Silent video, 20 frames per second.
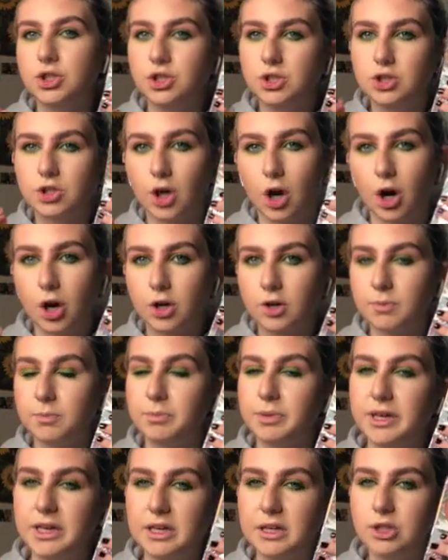dark
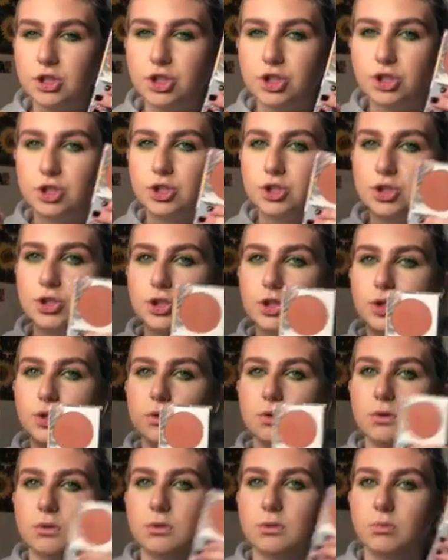peach
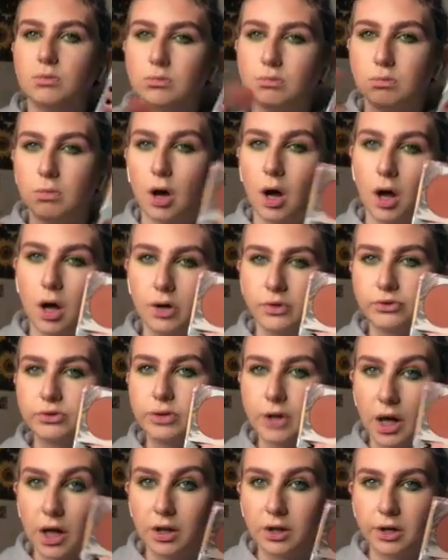mauve
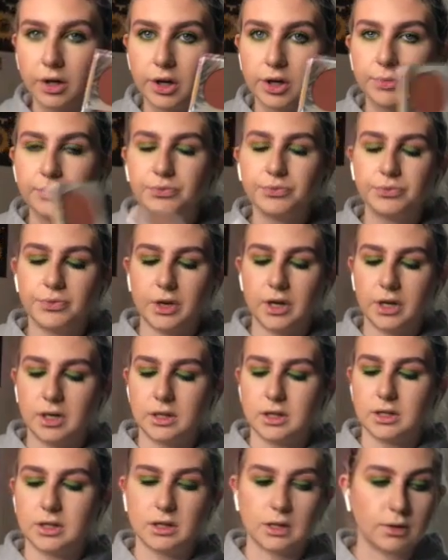color. I
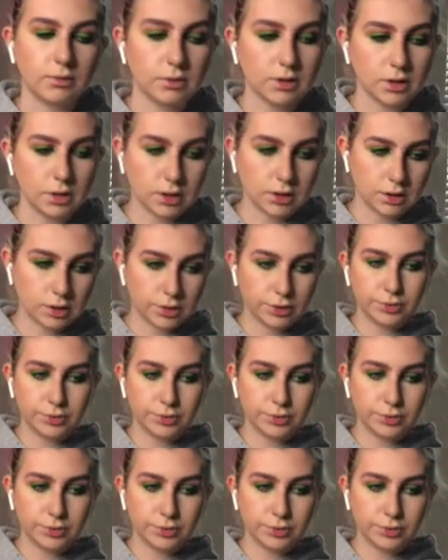think that would look